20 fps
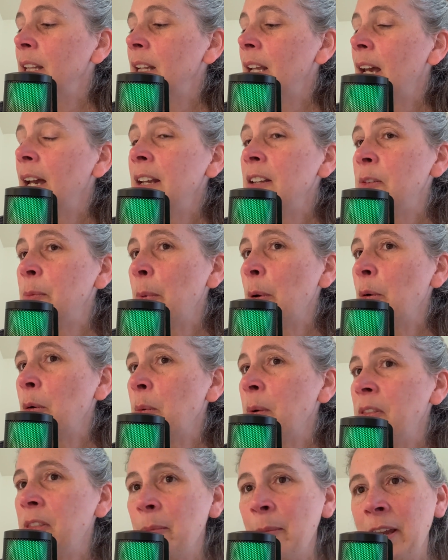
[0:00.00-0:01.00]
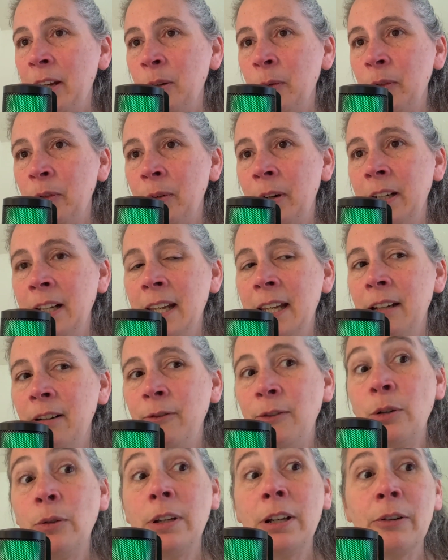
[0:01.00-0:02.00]
I spoke with the man who was running it a
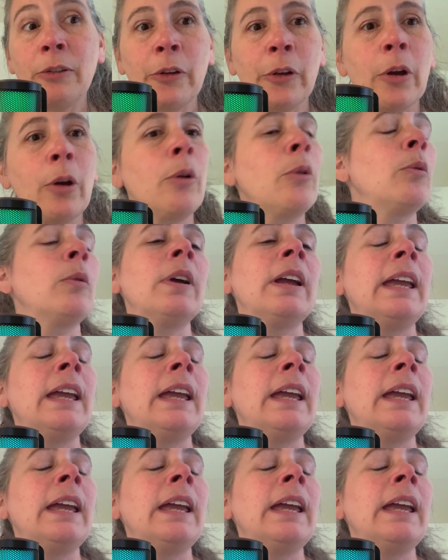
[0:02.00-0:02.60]
few years ago,